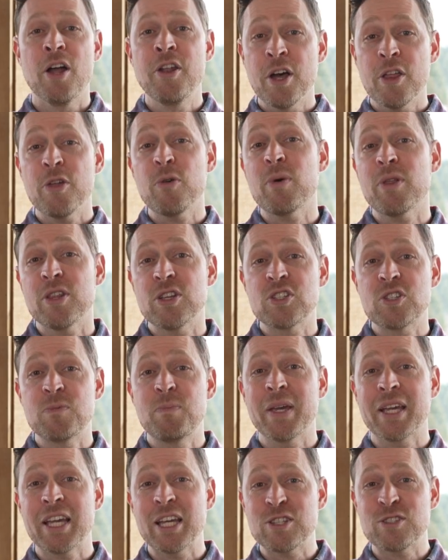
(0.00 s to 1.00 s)
Another one of the
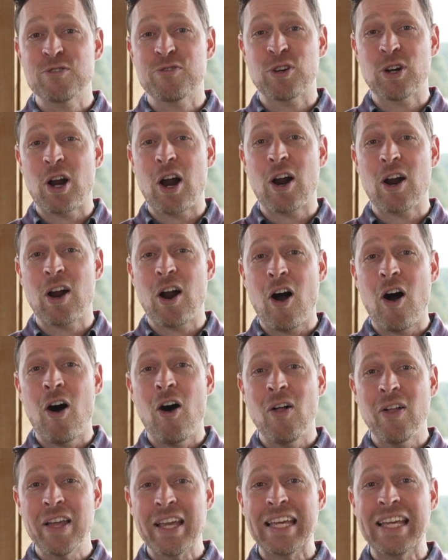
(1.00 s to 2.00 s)
spigots for our
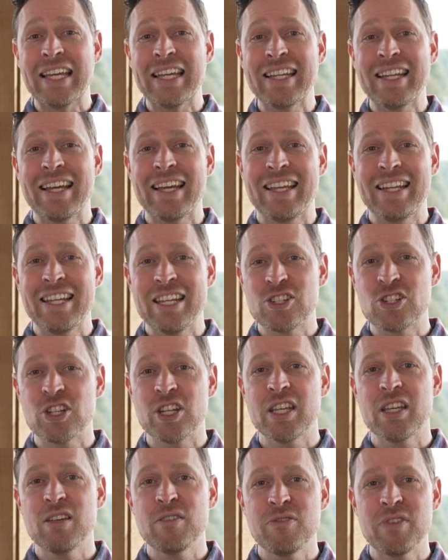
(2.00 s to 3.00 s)
all-in
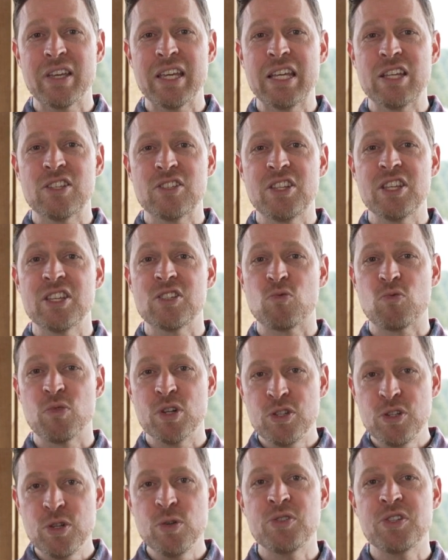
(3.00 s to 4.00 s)
initiative is this
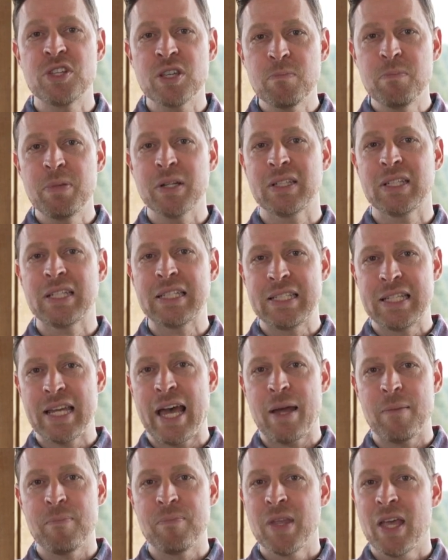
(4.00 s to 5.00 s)
reducing building
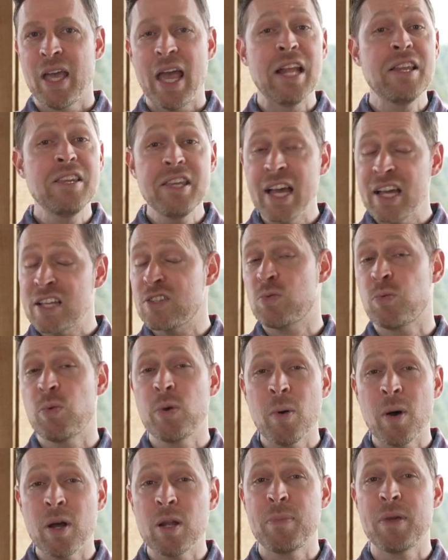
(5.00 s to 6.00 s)
debt. And yes, we
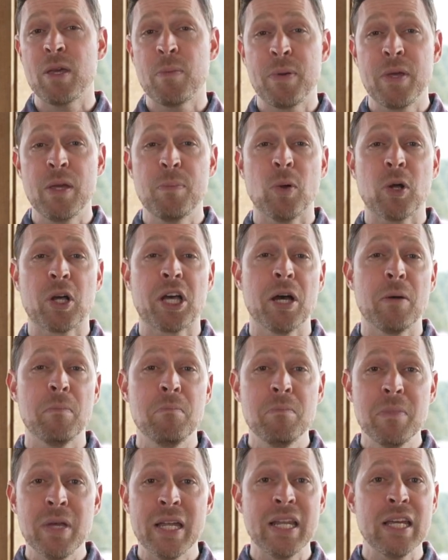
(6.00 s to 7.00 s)
want to be people
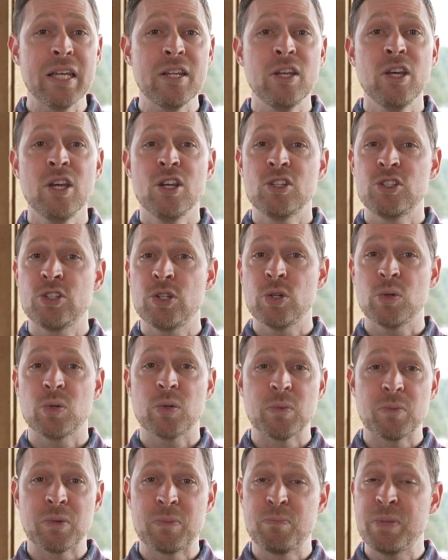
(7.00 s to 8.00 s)
committed to
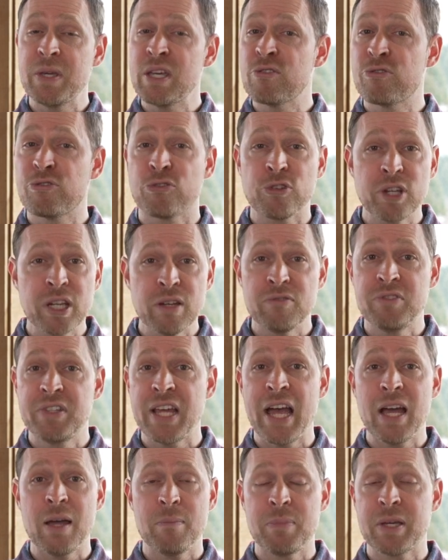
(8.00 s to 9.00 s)
being free of
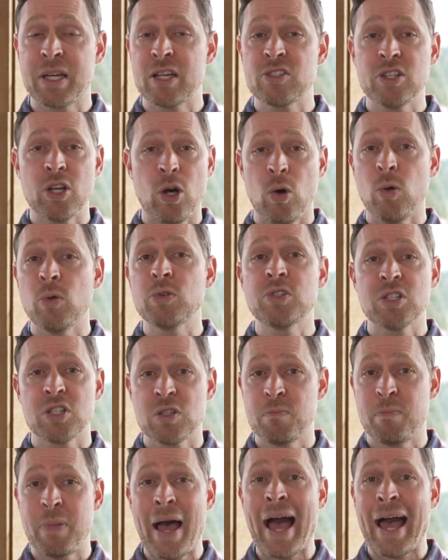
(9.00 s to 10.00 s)
debt because it holds us
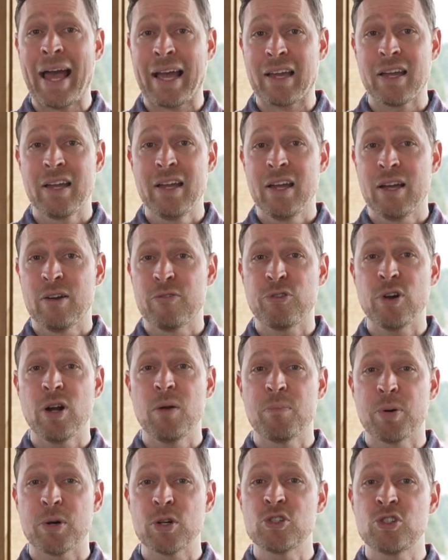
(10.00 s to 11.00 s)
back
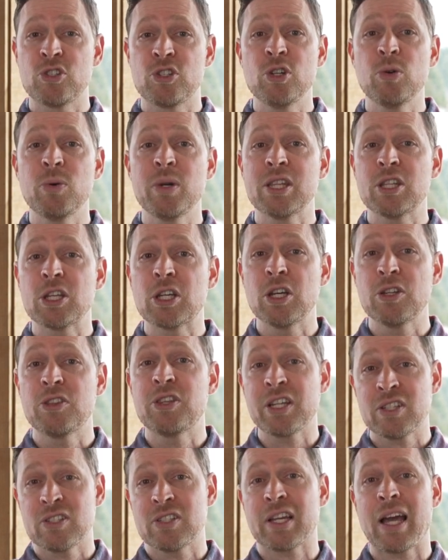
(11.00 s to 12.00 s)
from pursuing the good
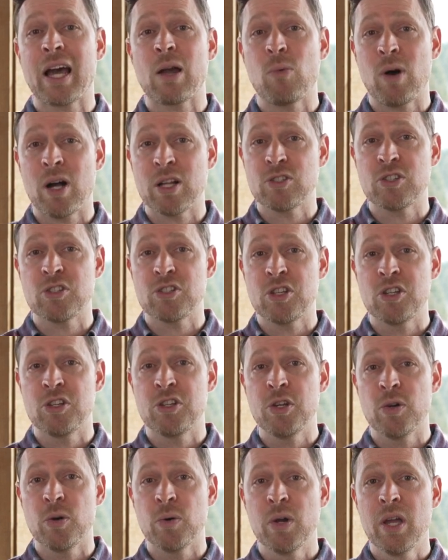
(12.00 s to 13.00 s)
things that God wants us to
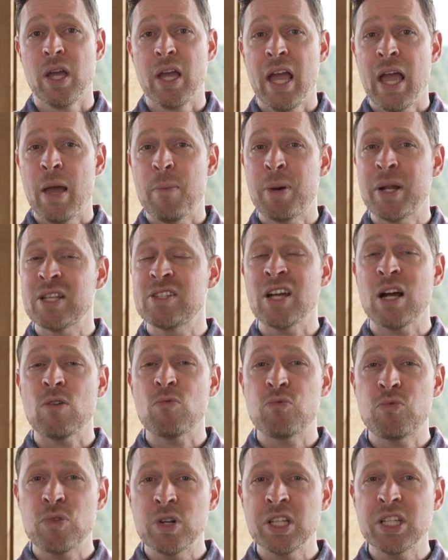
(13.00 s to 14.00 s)
do. But it's not
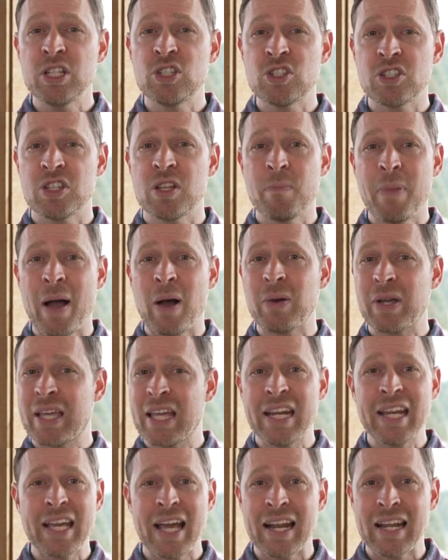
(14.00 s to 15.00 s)
really just about
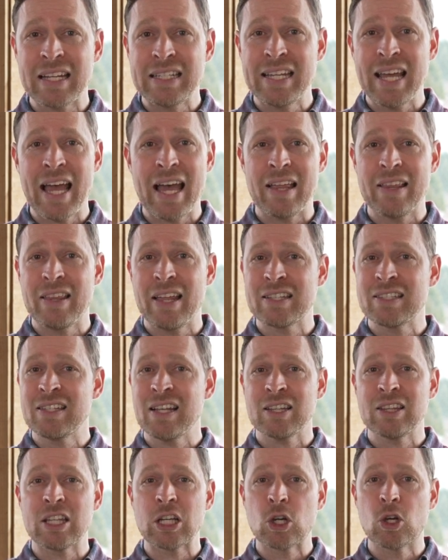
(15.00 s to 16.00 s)
getting out of debt. That's
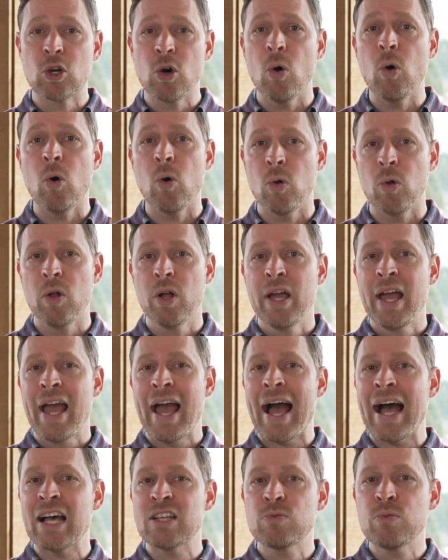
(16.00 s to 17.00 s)
not the goal.
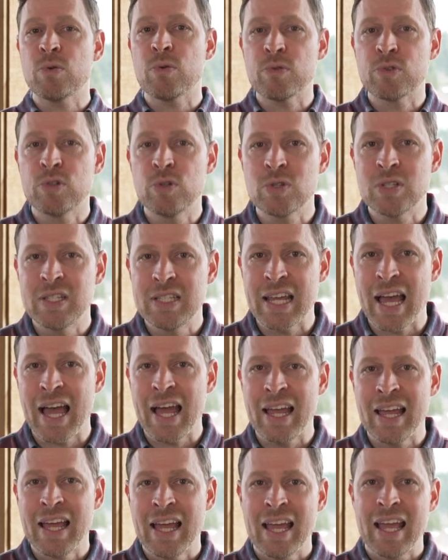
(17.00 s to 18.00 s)
As we reduce
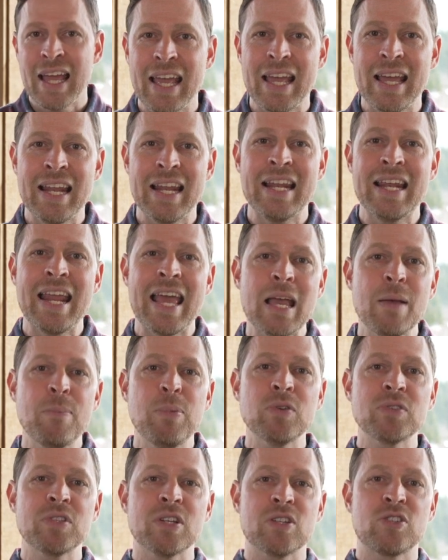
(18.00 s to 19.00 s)
debt, it
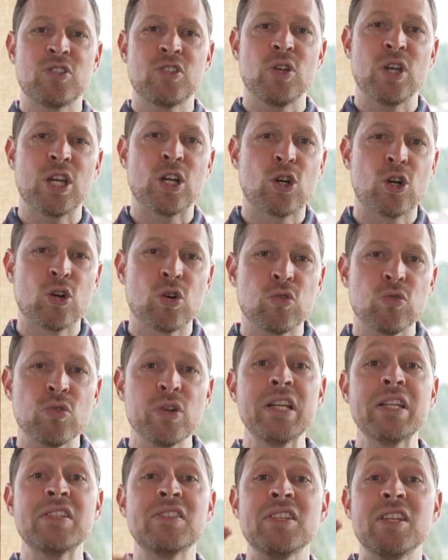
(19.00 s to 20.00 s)
enables us to
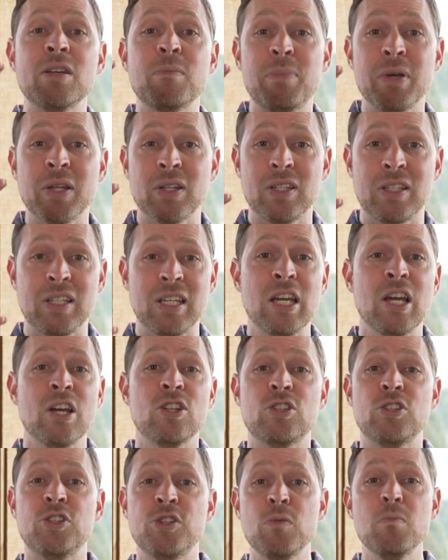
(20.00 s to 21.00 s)
increase the ability
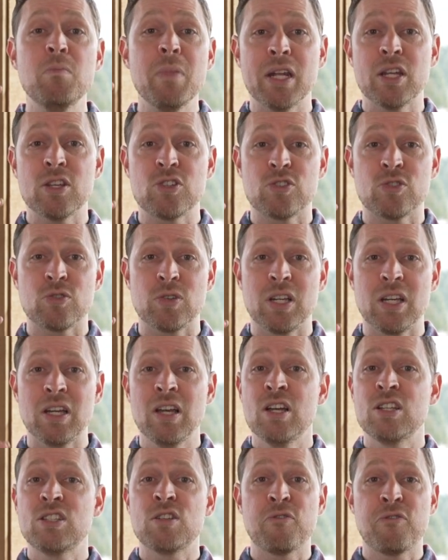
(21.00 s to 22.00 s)
to do ministry,
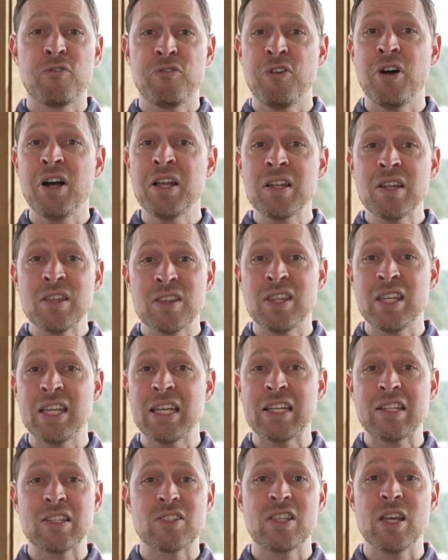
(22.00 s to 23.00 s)
to fund
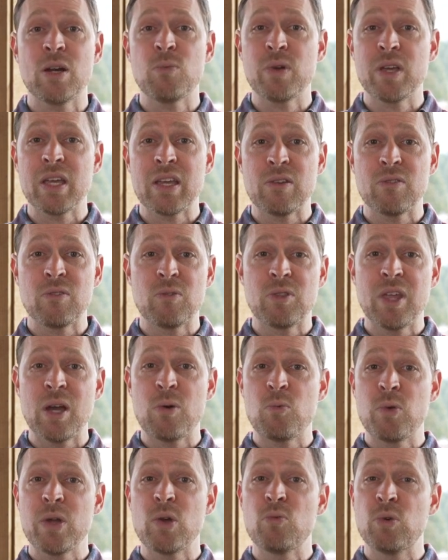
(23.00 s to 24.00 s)
things that we
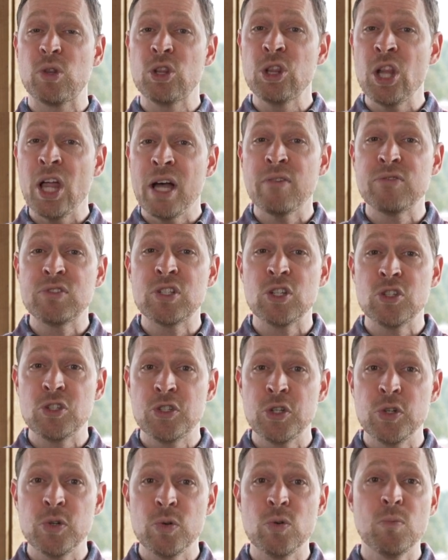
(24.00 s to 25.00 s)
would love to
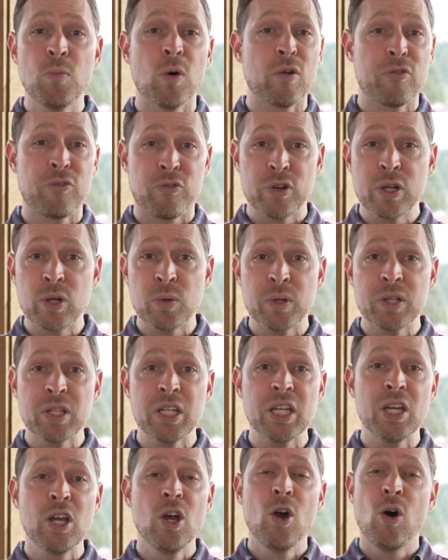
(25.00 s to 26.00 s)
do more
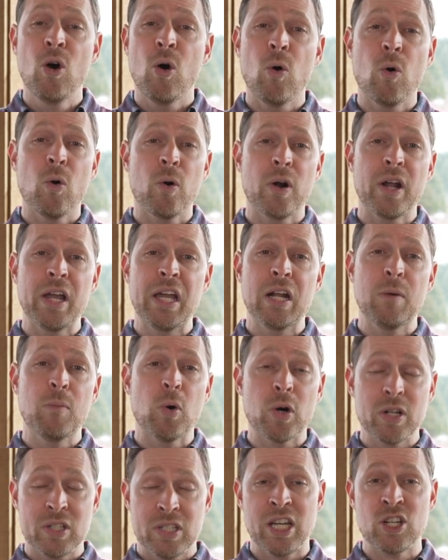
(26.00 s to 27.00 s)
frequently or in a
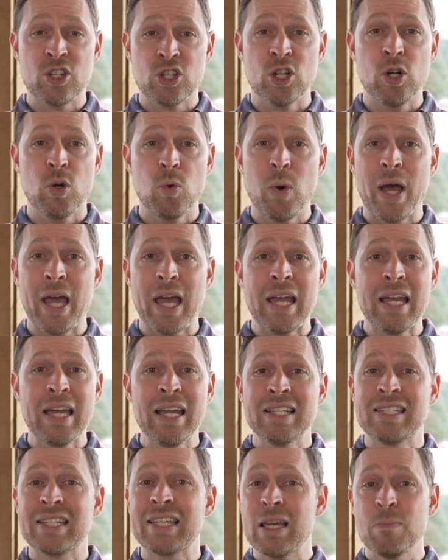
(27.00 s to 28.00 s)
more intentional way,
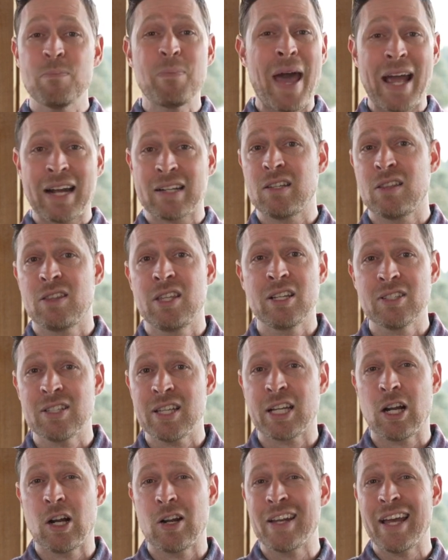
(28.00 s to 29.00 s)
to get back to things
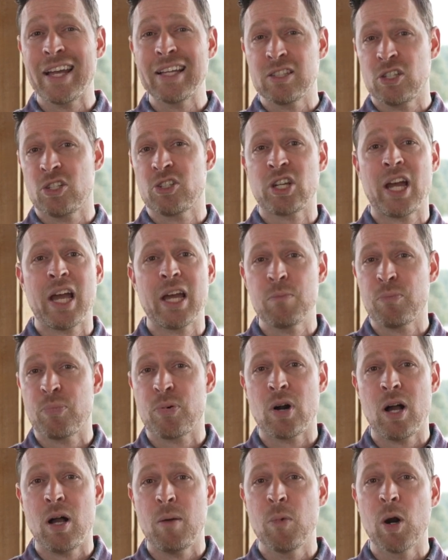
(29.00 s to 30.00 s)
like our Night to Shine
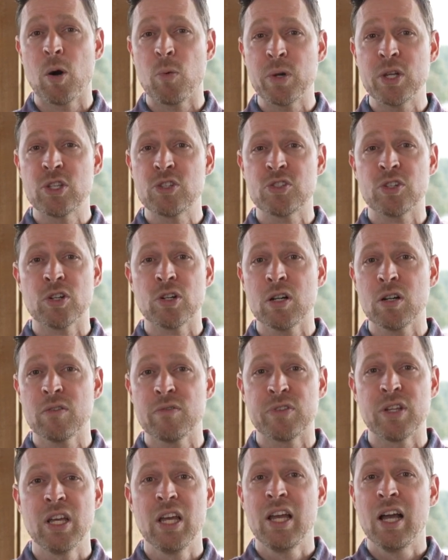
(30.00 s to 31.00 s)
prom, where we
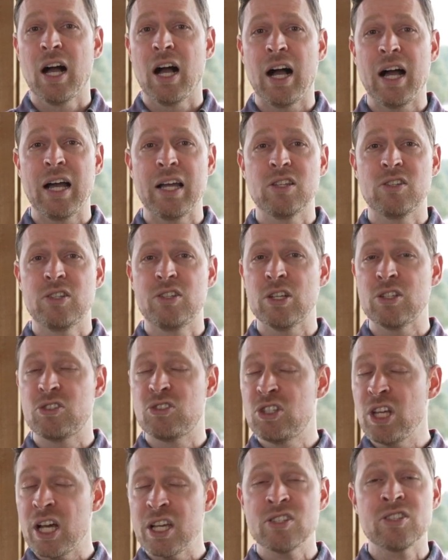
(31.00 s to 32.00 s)
served
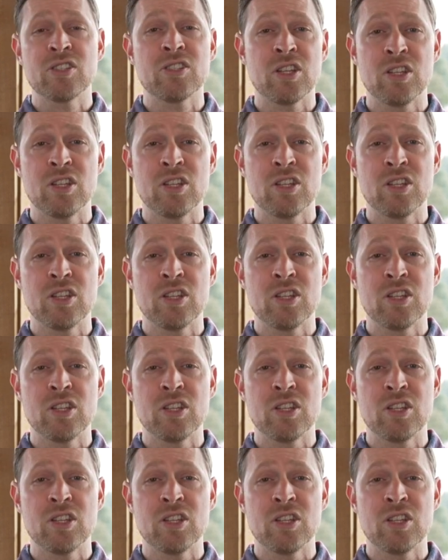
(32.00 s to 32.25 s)
dozens